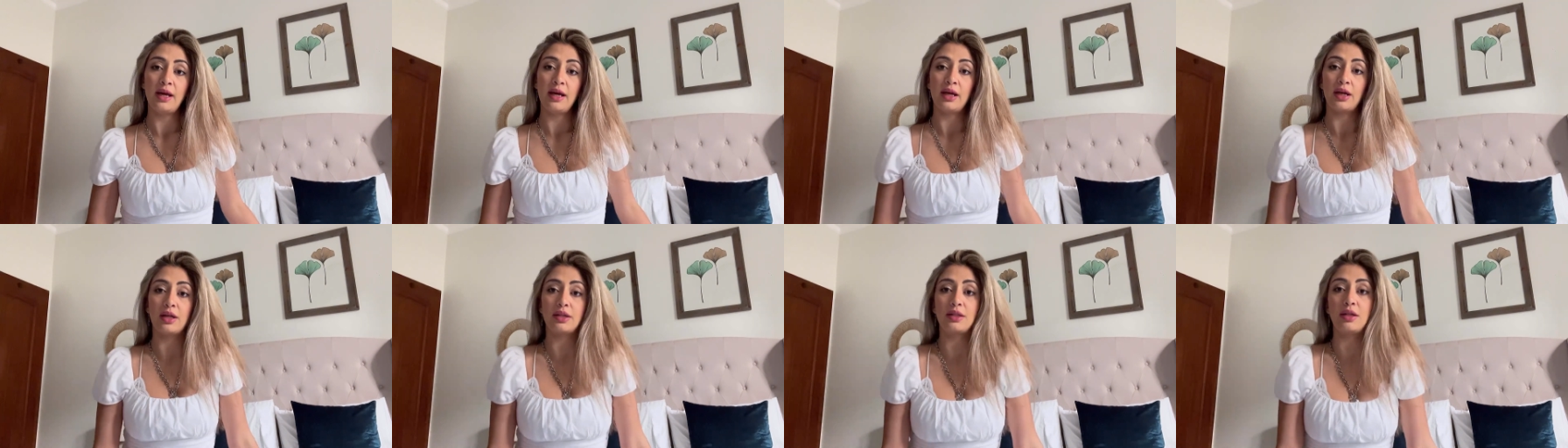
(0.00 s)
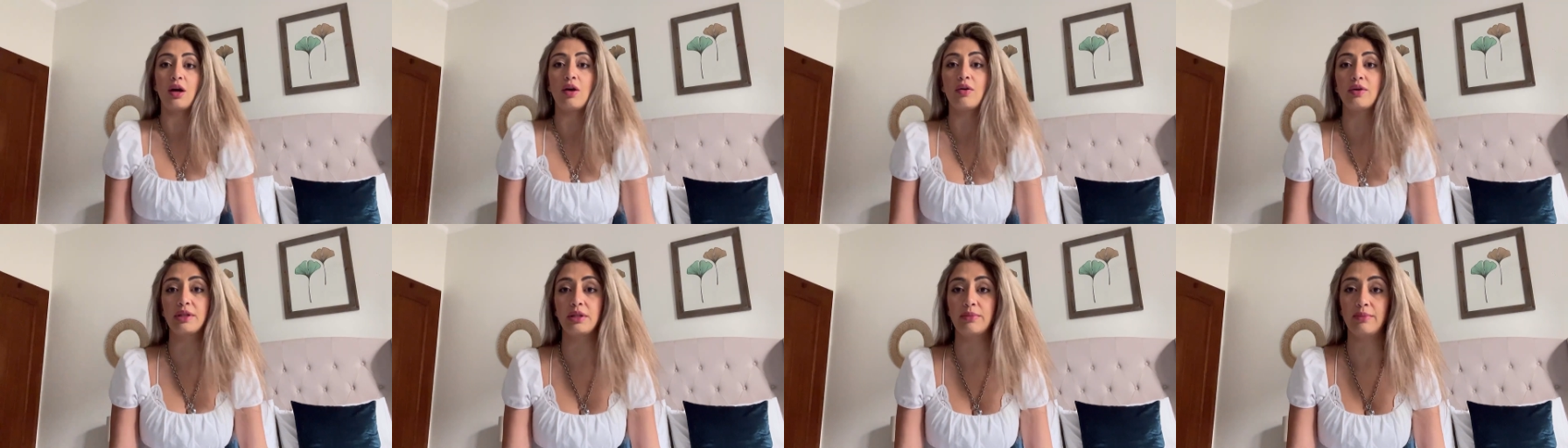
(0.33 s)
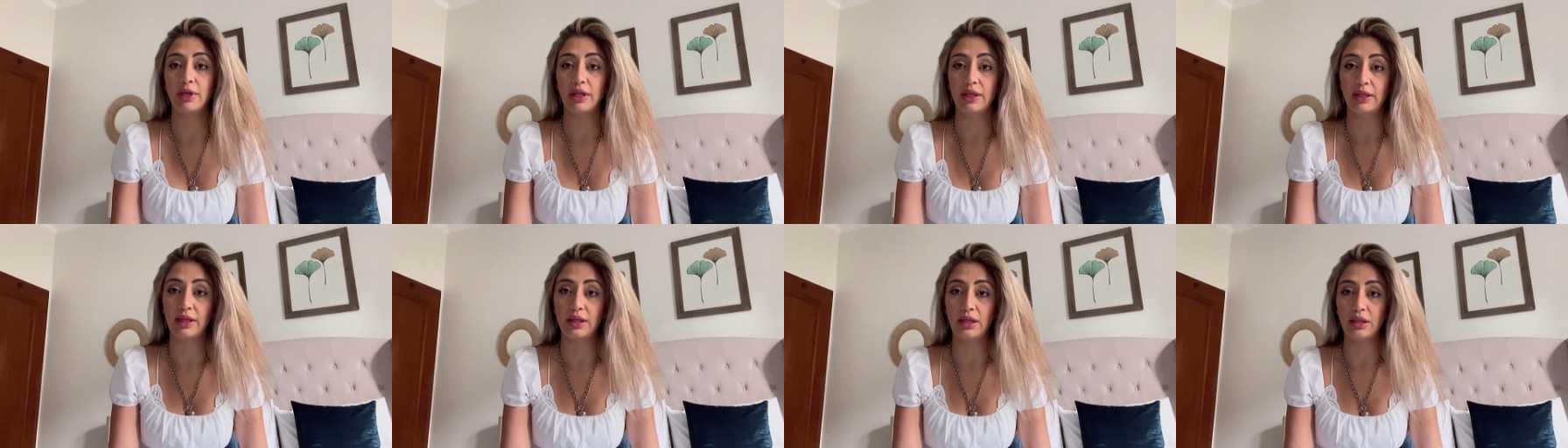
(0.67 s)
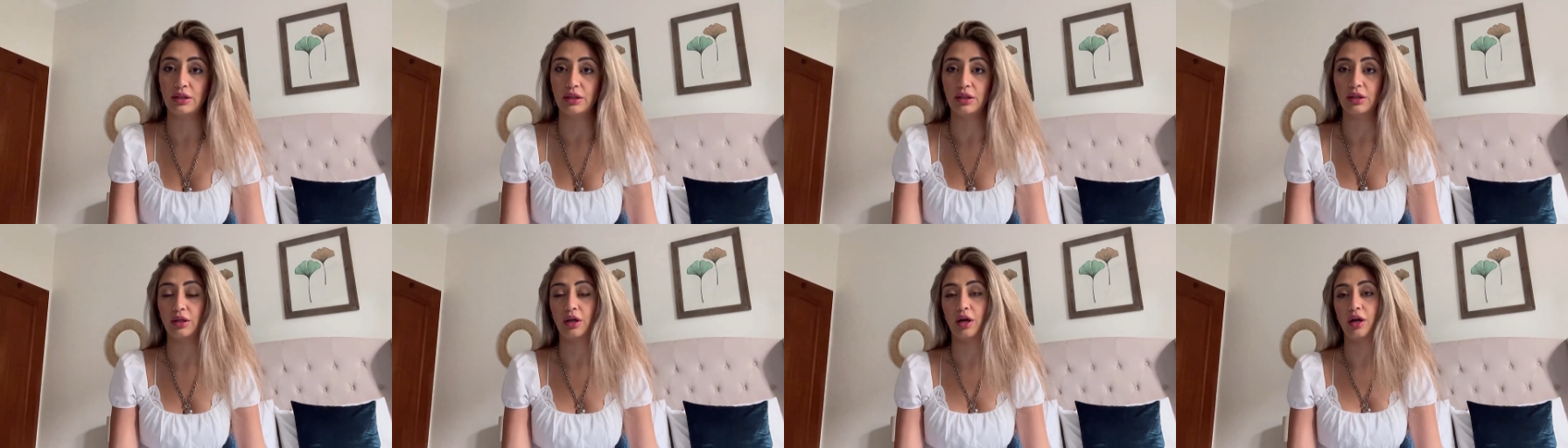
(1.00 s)
Qatar is a Middle
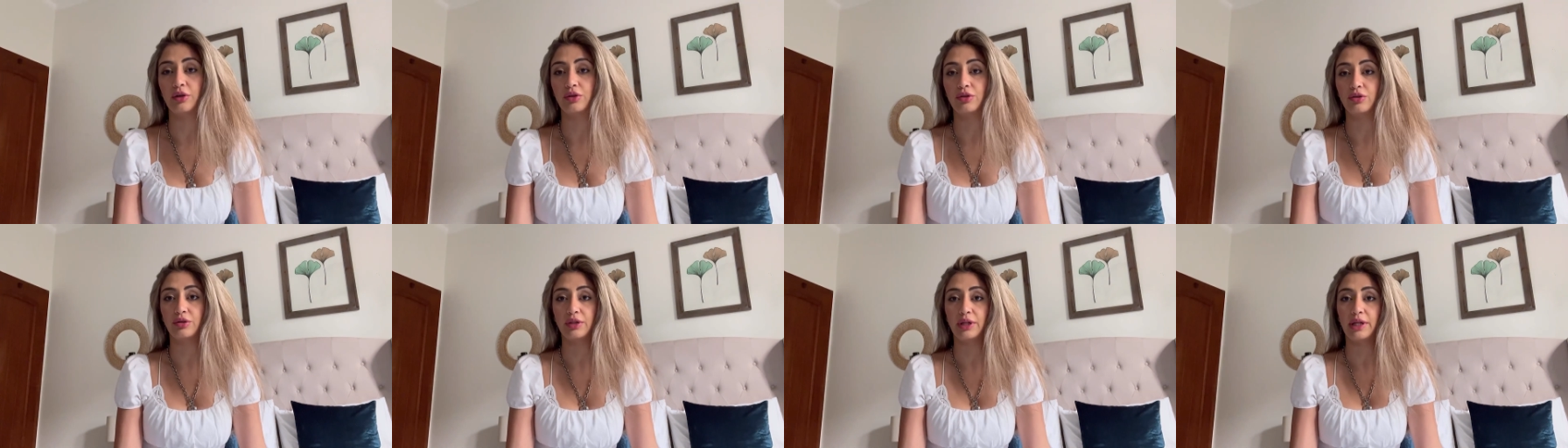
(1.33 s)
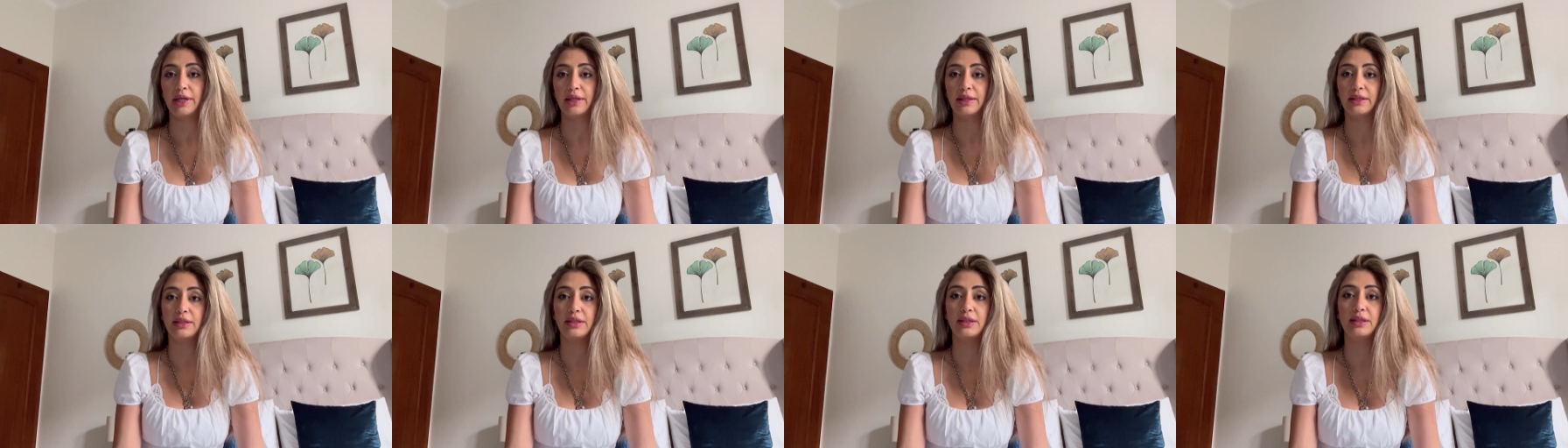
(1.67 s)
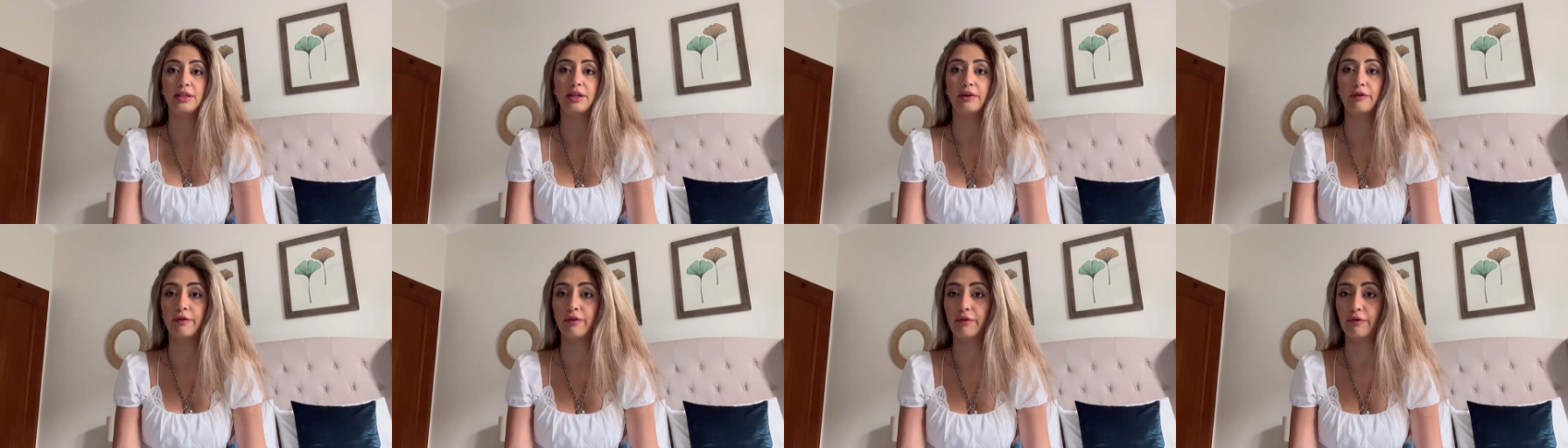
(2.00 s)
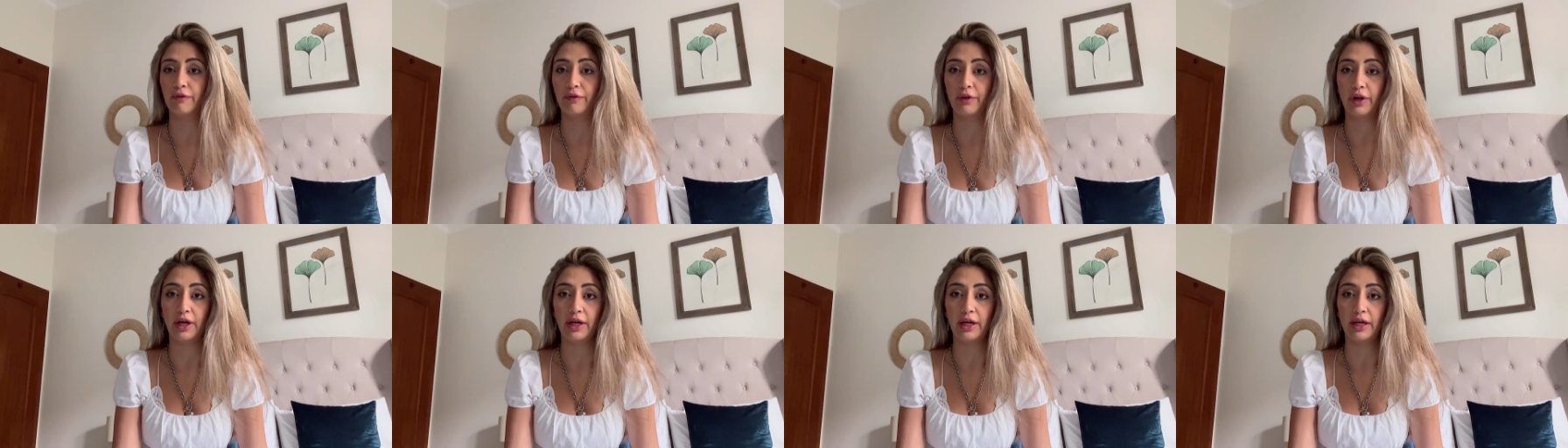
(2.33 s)
Eastern country. It's
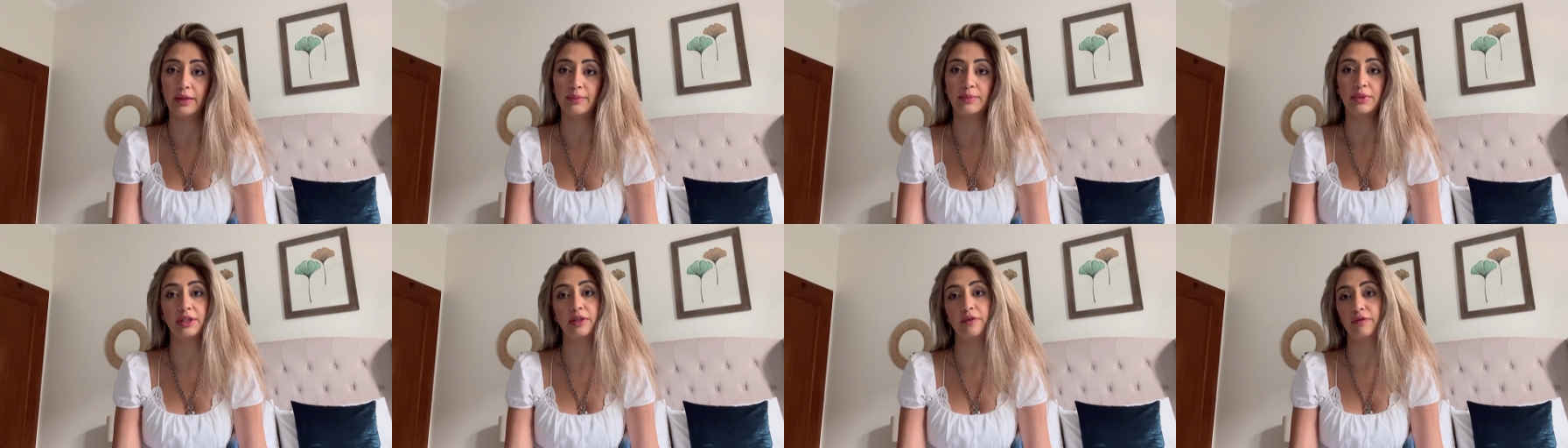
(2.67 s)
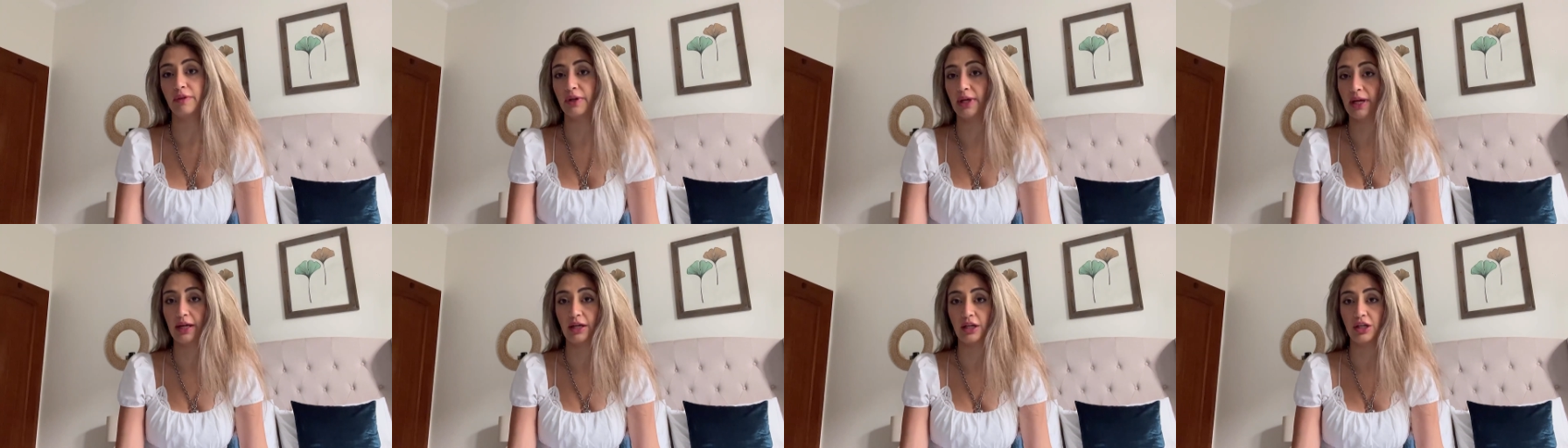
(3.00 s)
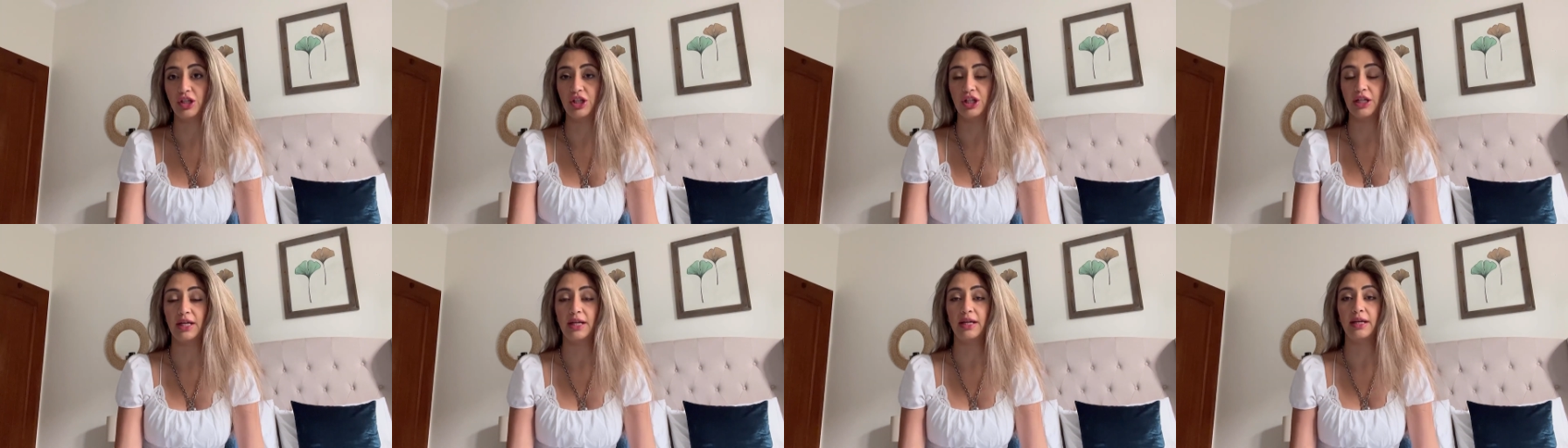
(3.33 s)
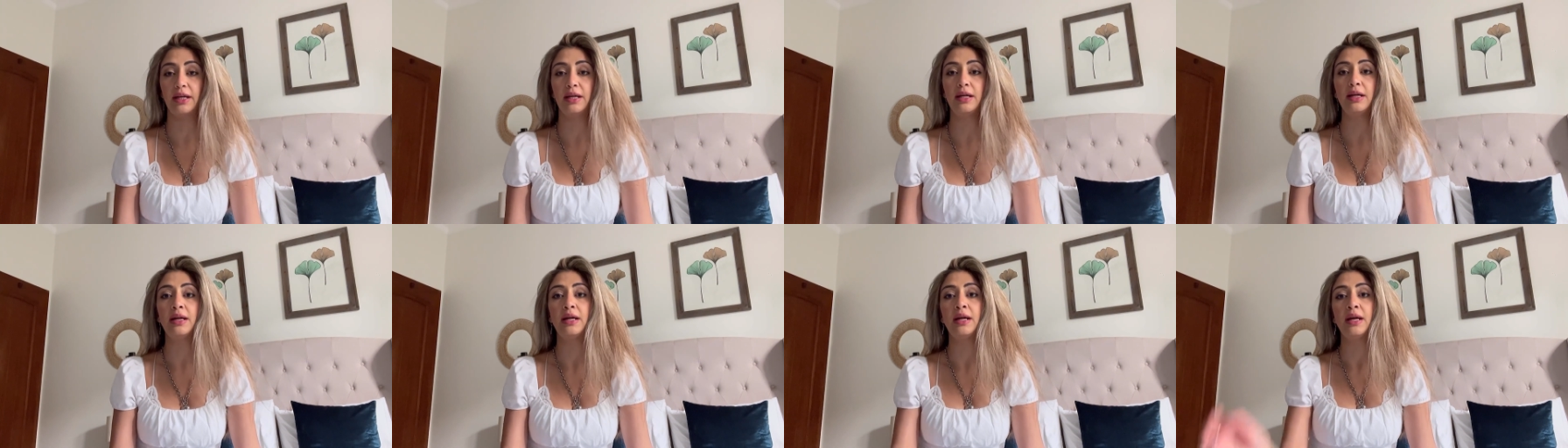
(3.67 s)
different vibes, different energy
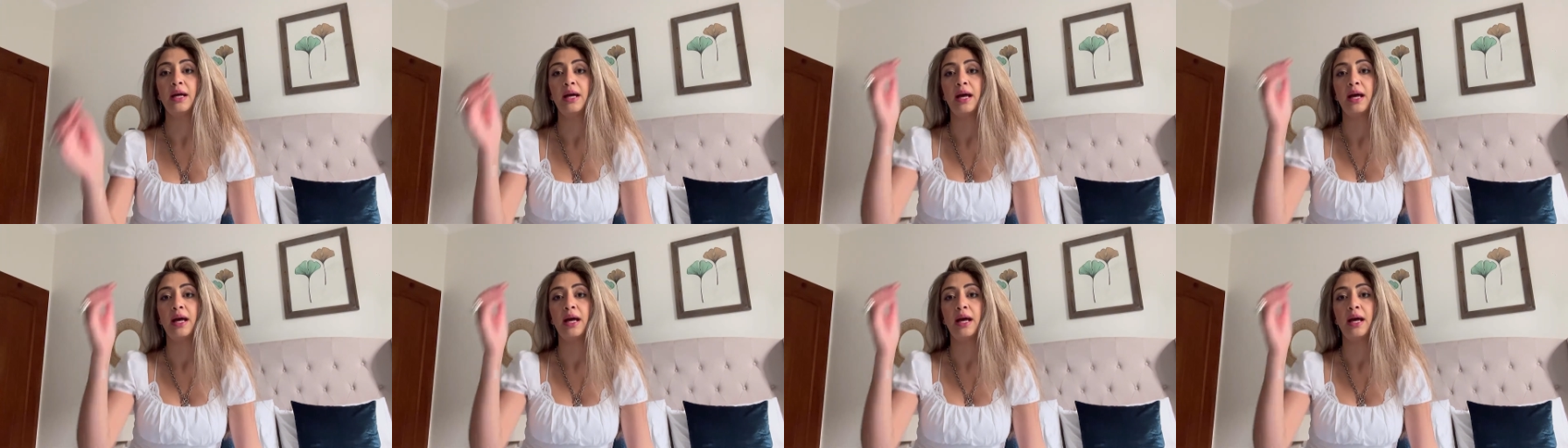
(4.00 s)
here.